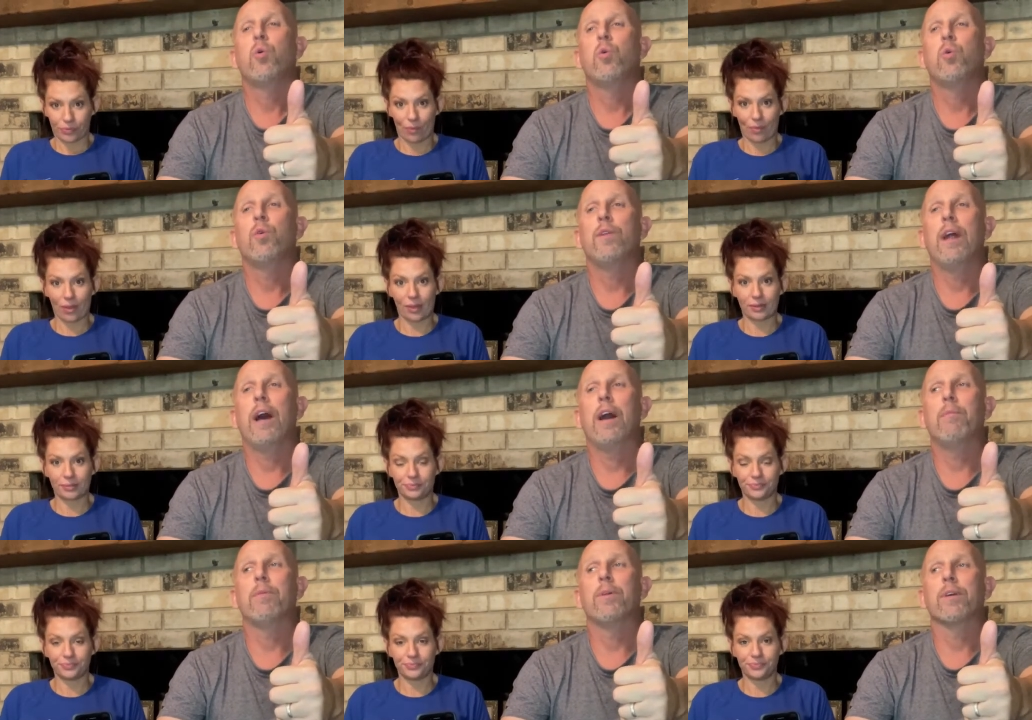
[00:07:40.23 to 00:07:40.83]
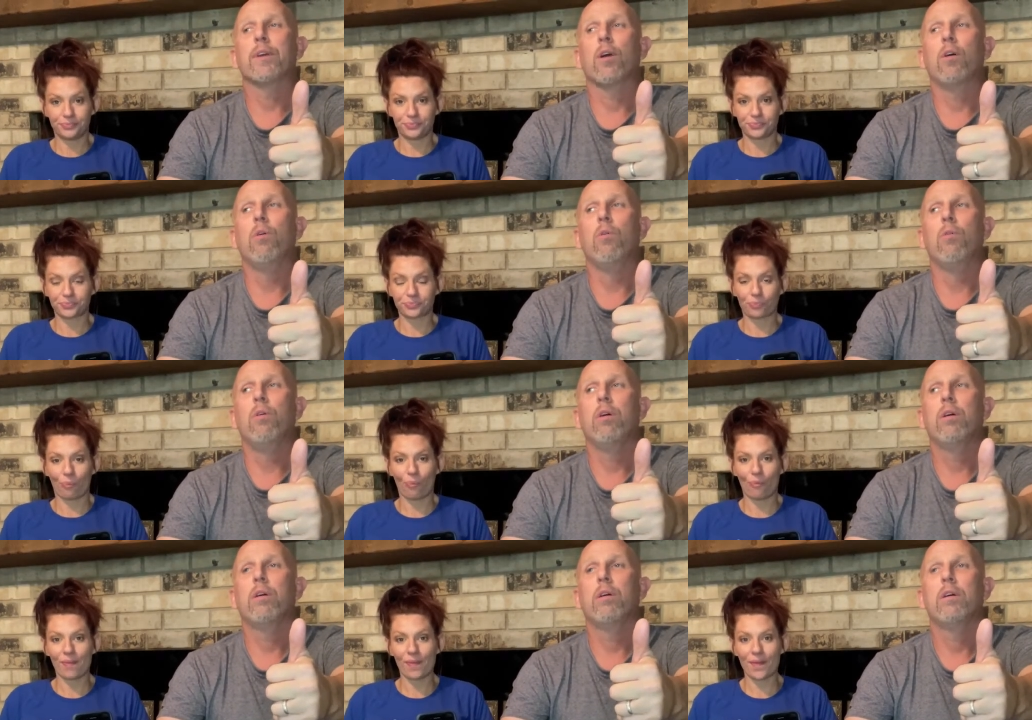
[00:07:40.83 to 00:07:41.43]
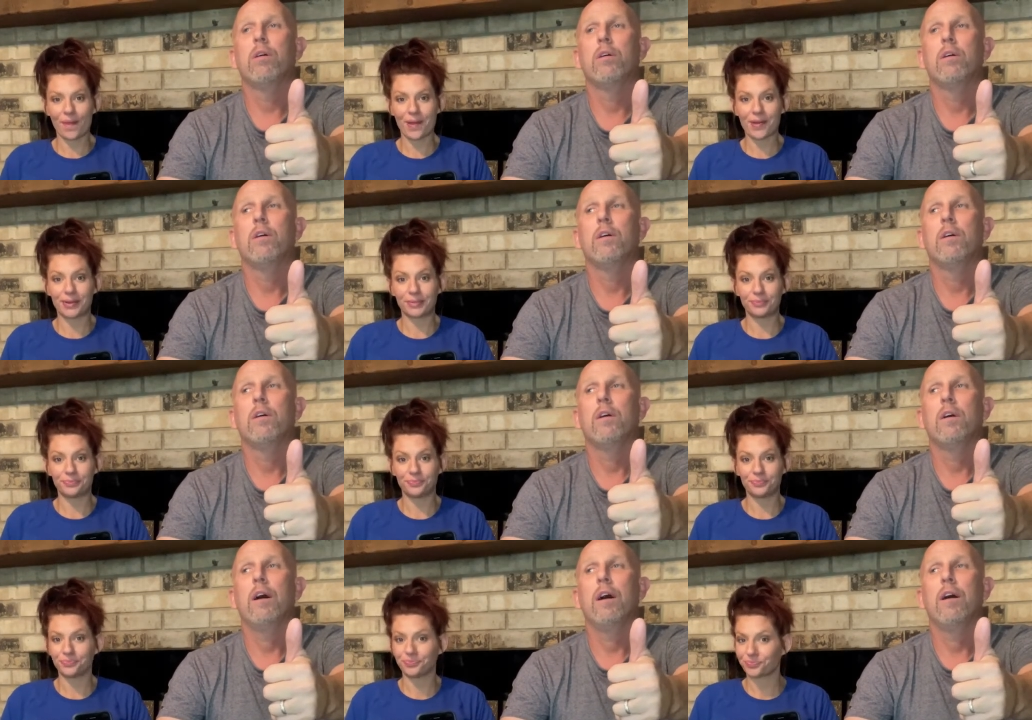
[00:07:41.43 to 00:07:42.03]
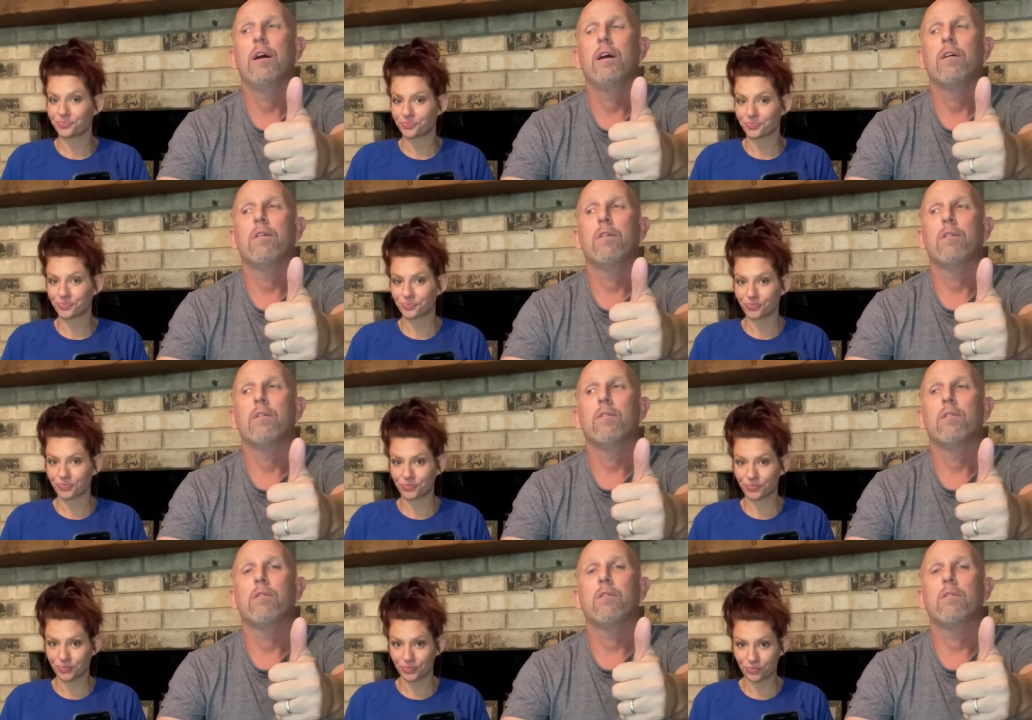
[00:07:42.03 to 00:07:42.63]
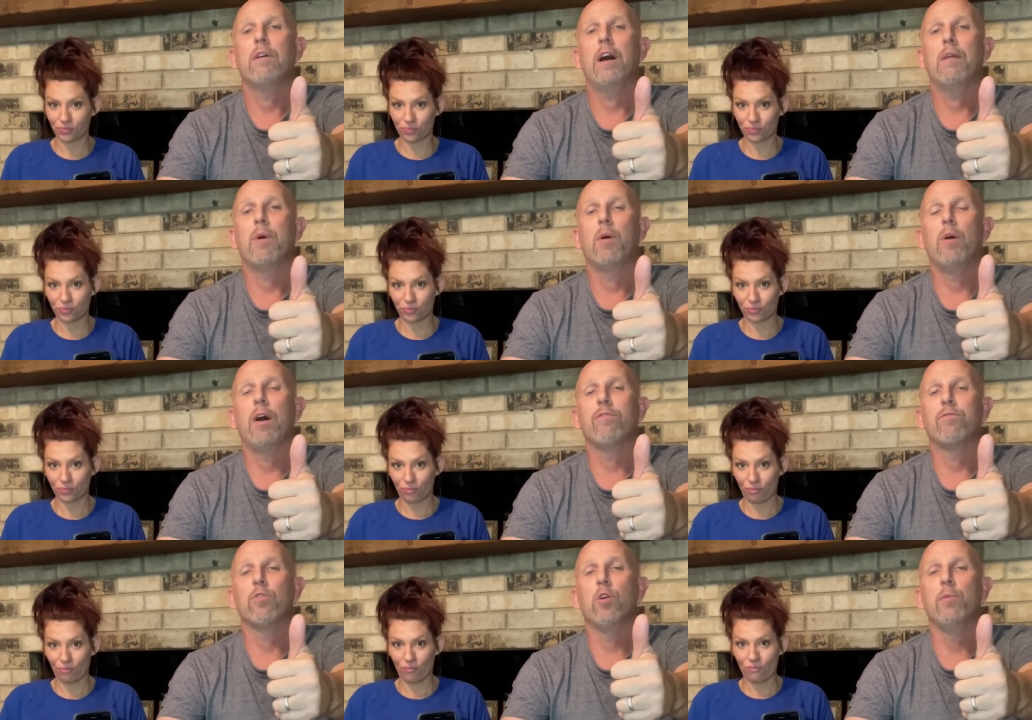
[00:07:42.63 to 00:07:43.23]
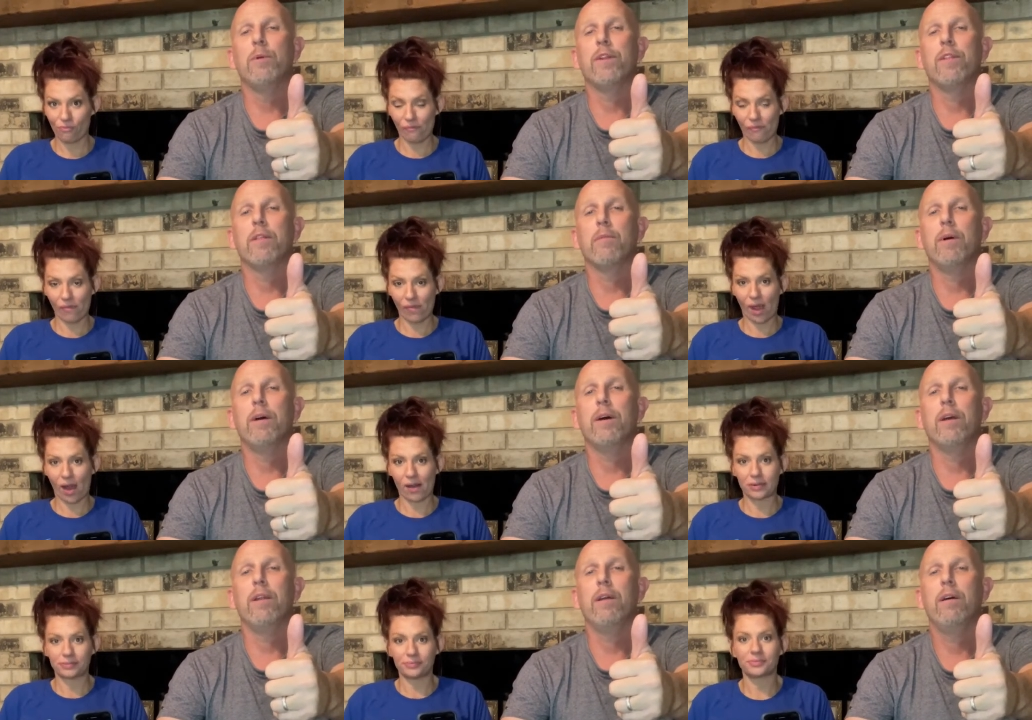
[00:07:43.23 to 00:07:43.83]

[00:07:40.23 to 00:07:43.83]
Speaker 1: Now I'm gonna go have my wife roll me to the bed.